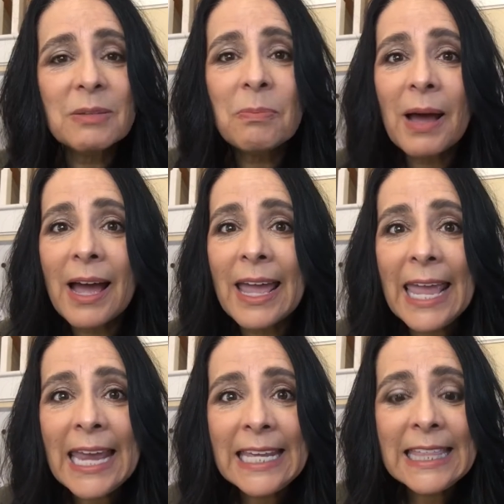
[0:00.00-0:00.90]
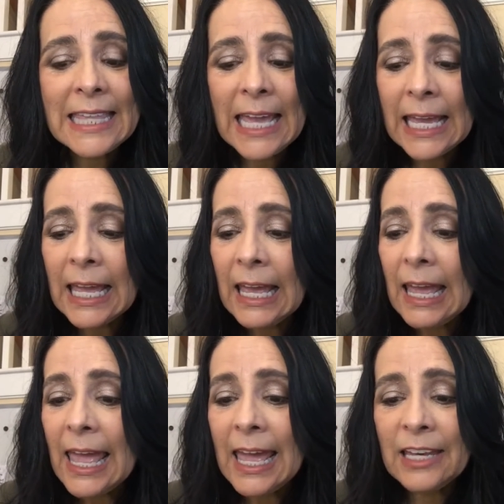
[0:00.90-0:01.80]
to buy anything,
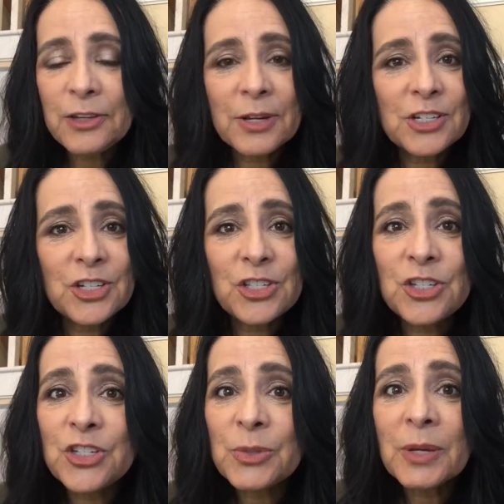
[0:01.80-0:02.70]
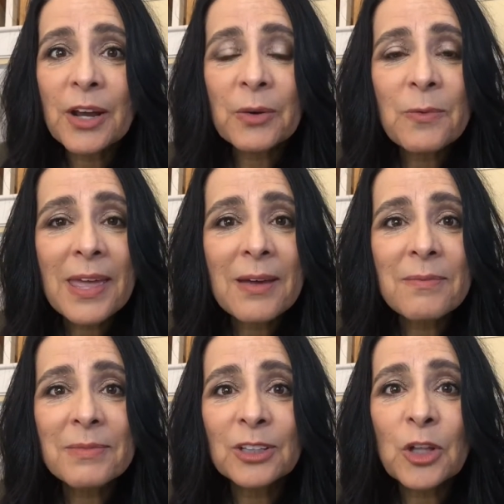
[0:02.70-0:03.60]
and you can just do it on a
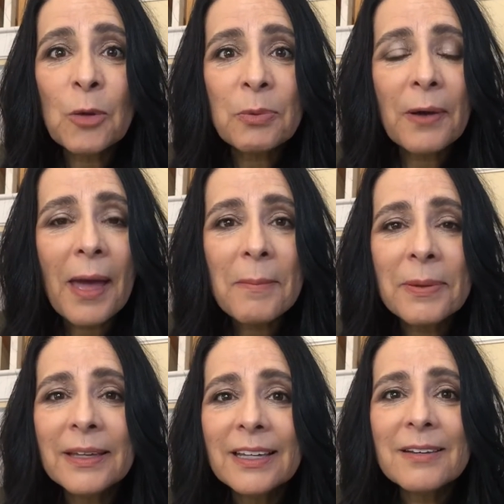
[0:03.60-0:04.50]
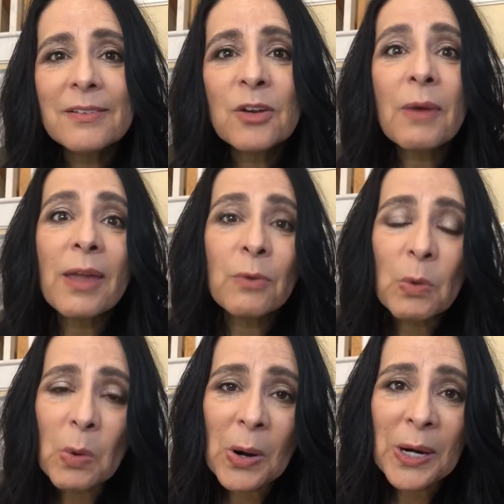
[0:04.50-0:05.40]
whim, low prep, great
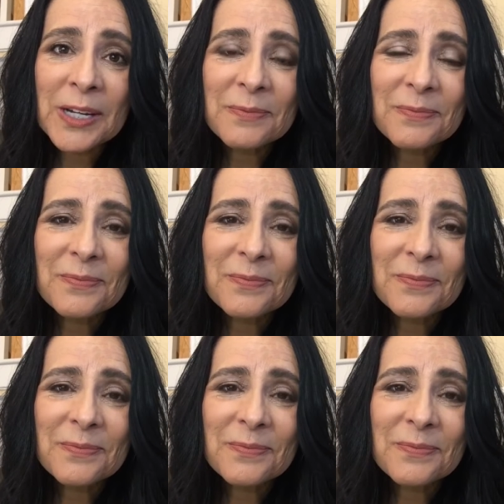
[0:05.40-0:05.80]
reward.